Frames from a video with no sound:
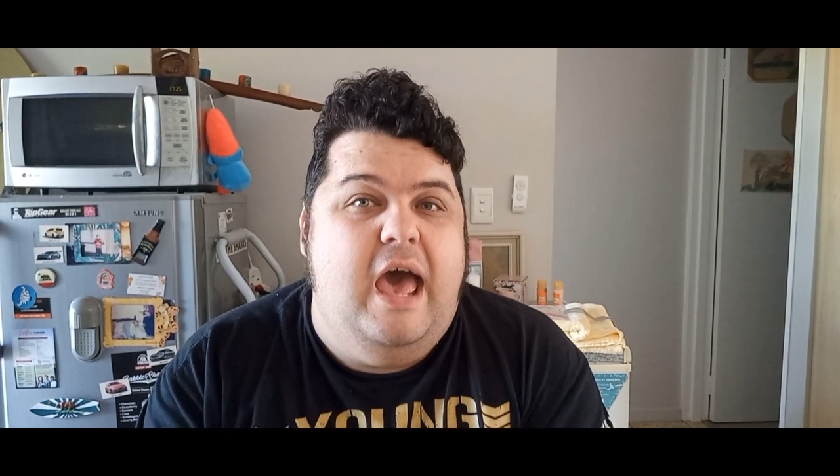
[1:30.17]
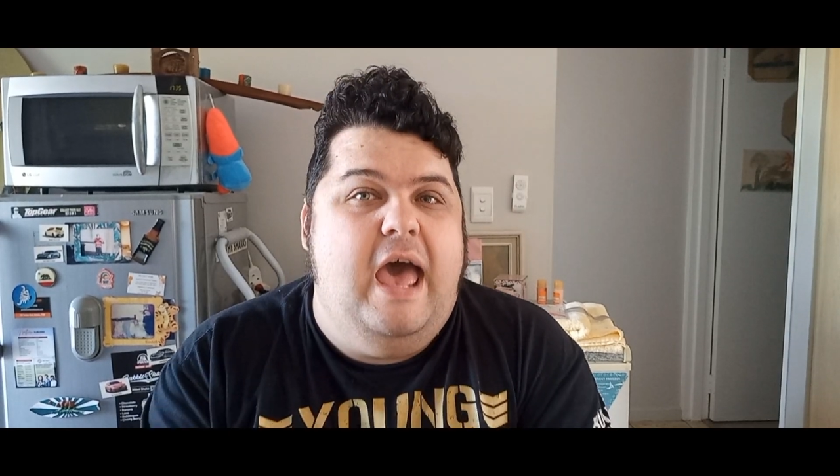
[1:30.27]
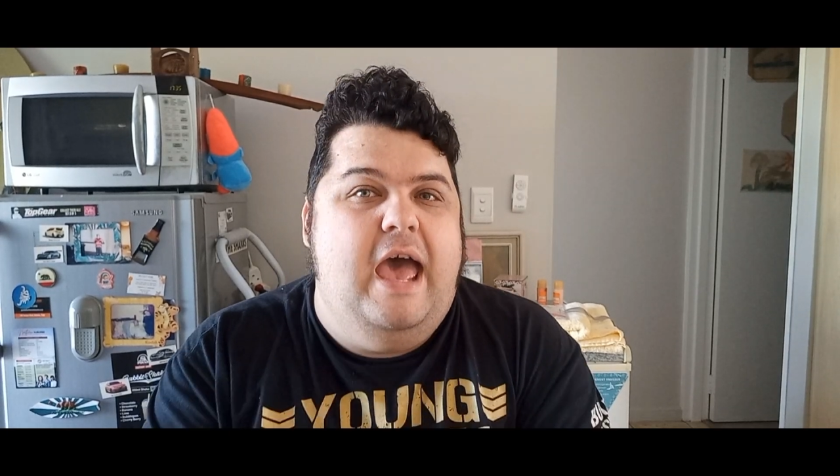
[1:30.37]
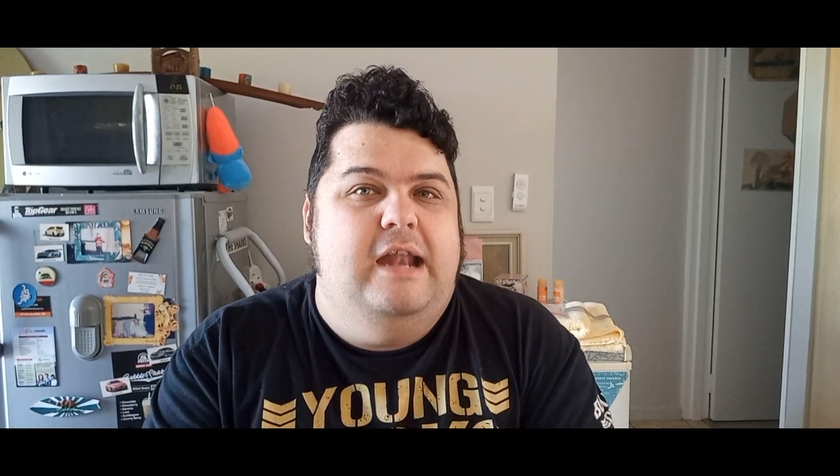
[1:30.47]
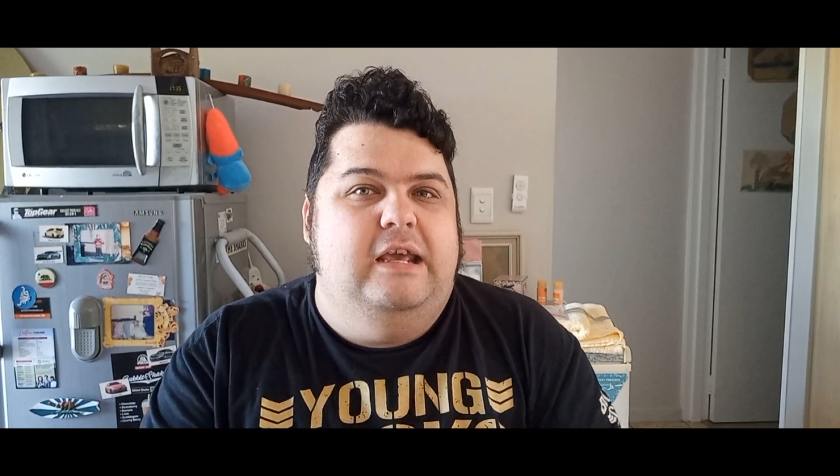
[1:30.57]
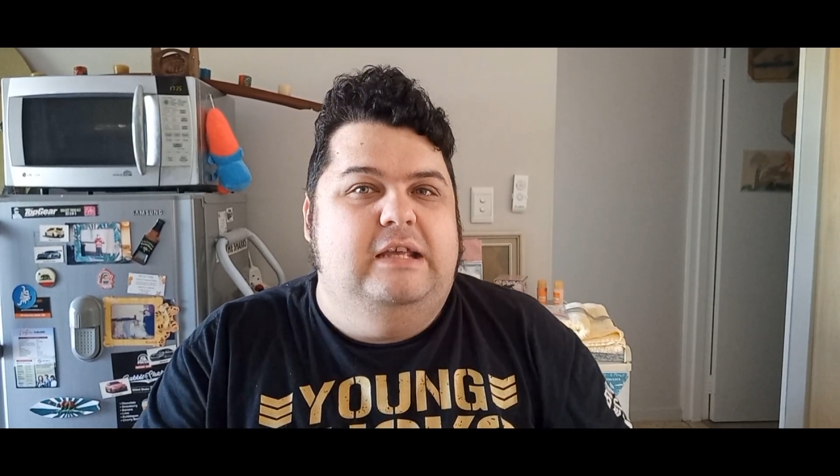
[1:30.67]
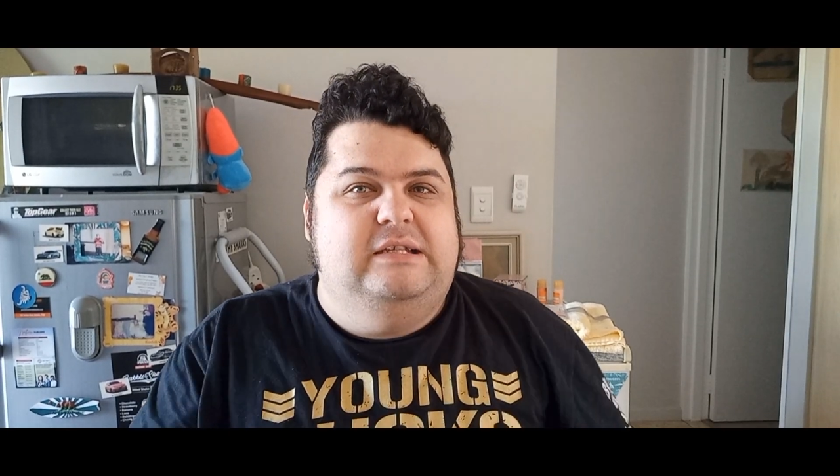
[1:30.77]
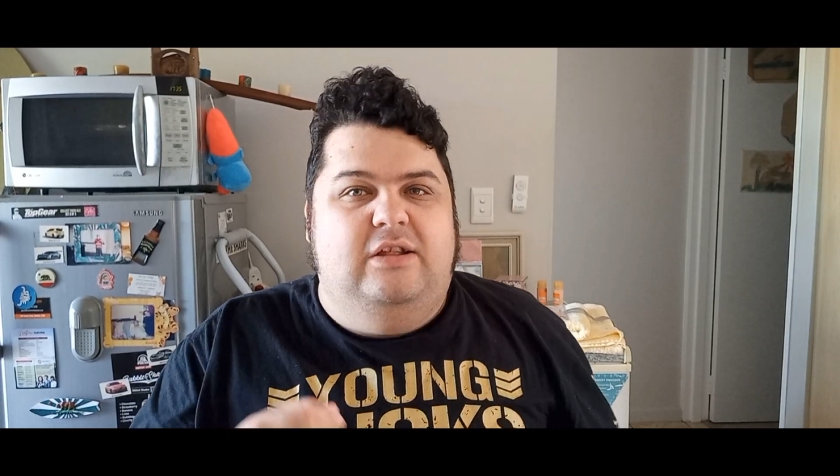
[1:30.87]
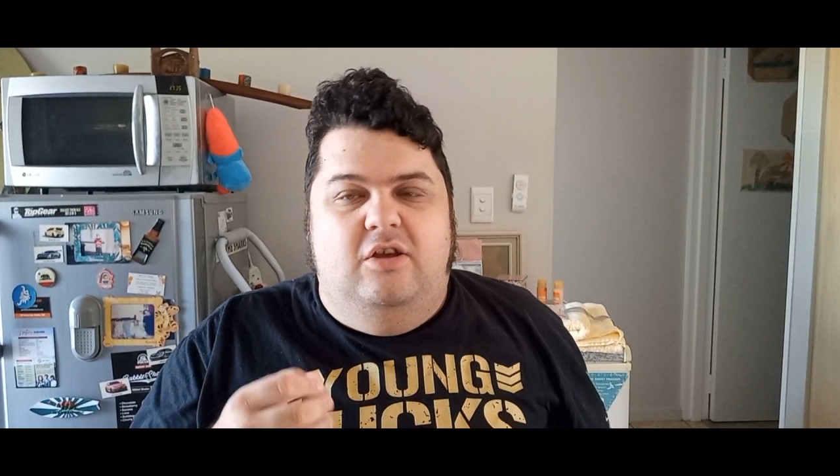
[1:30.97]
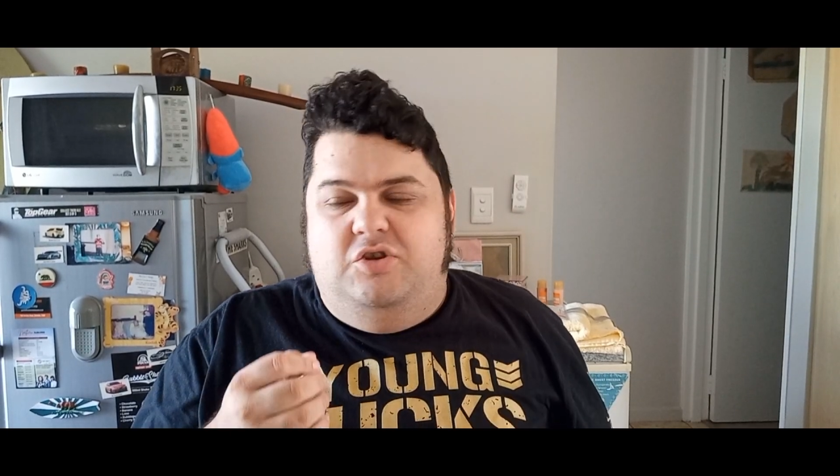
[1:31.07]
And
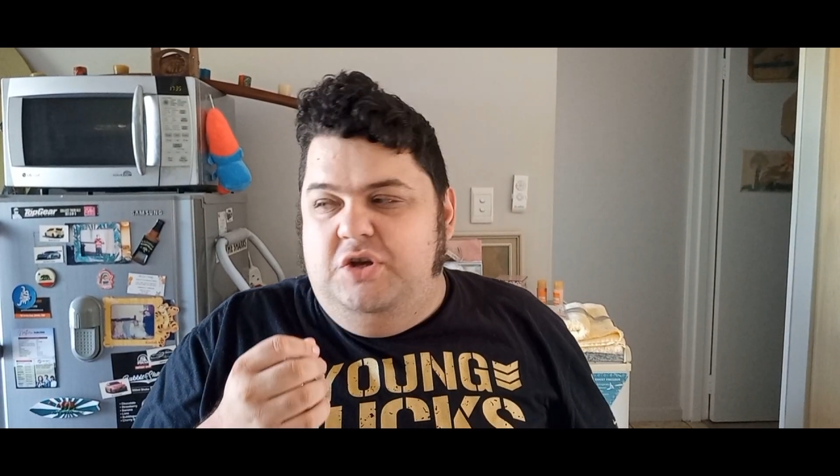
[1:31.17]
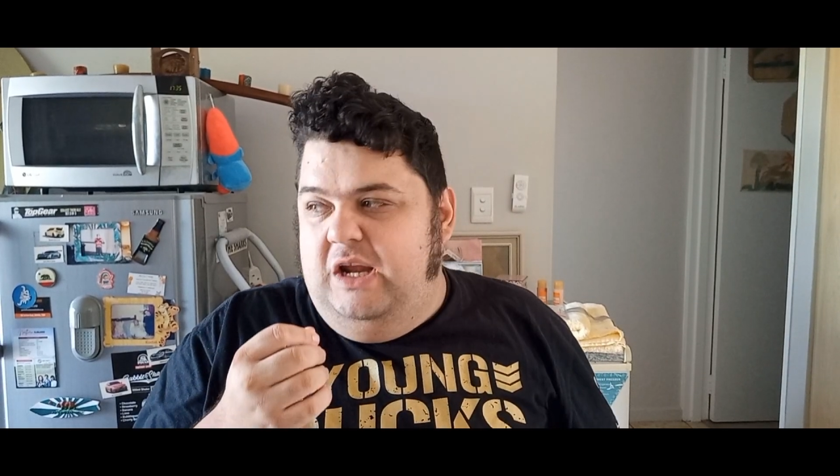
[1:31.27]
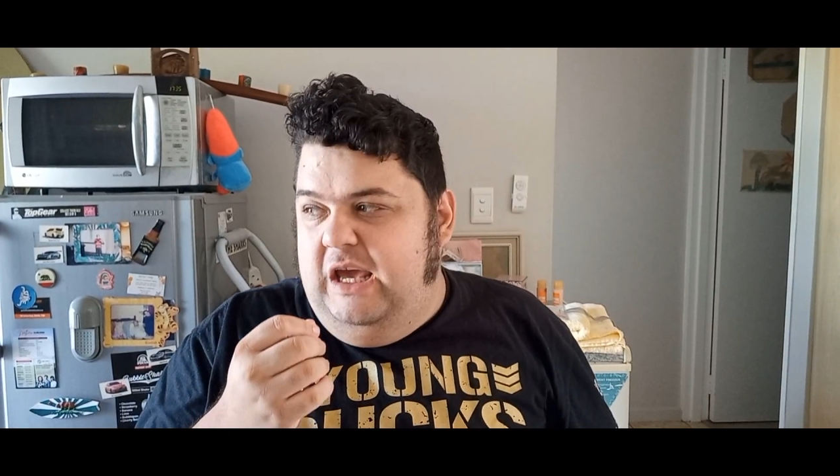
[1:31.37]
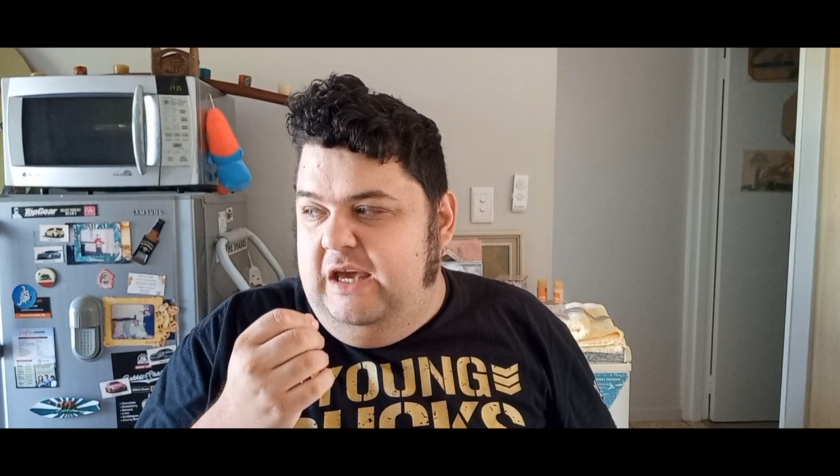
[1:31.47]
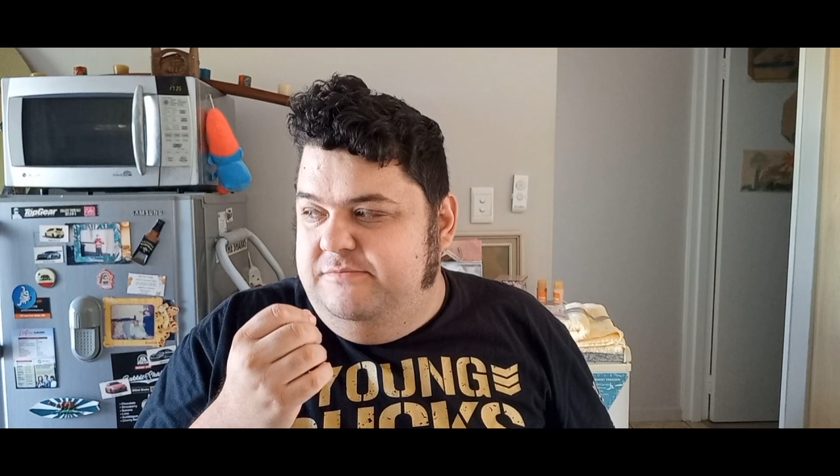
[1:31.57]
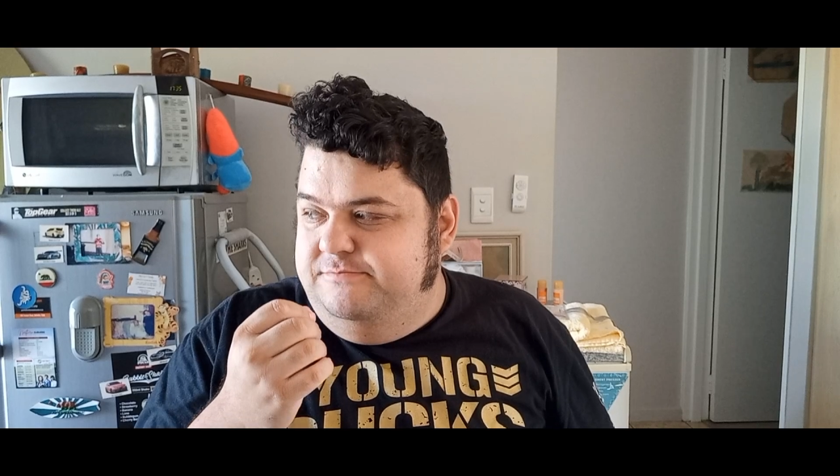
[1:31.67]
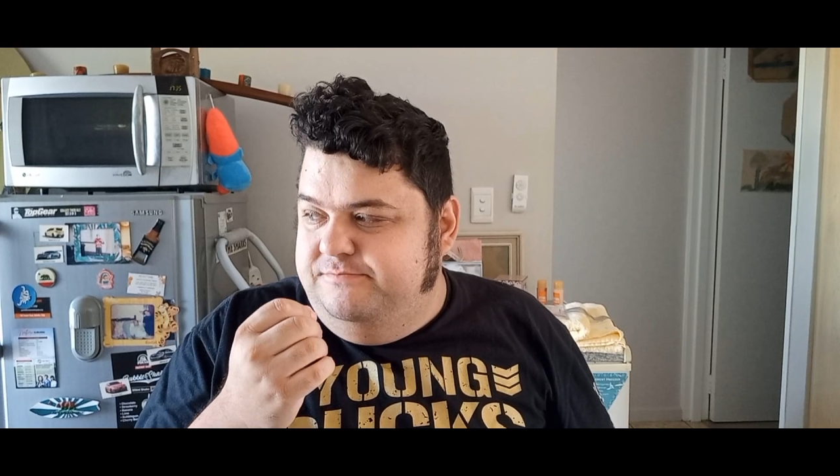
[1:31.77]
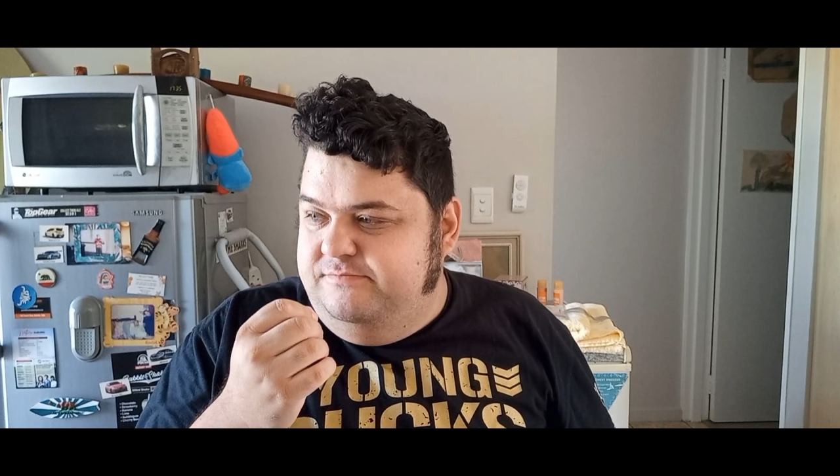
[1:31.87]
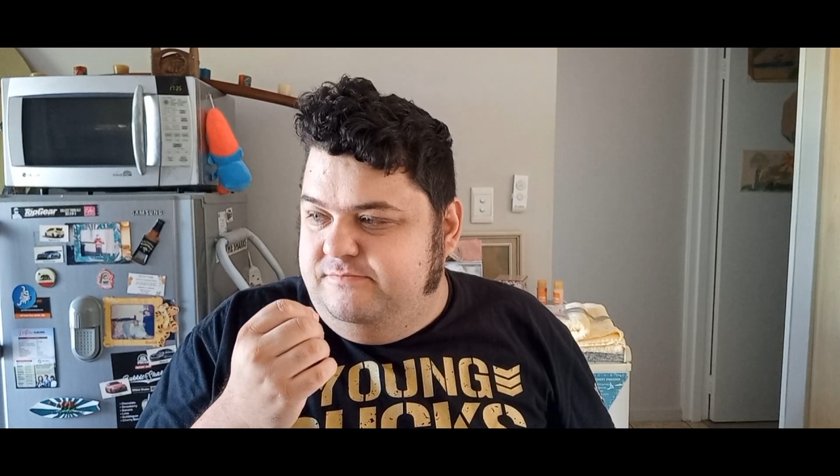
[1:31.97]
it's literally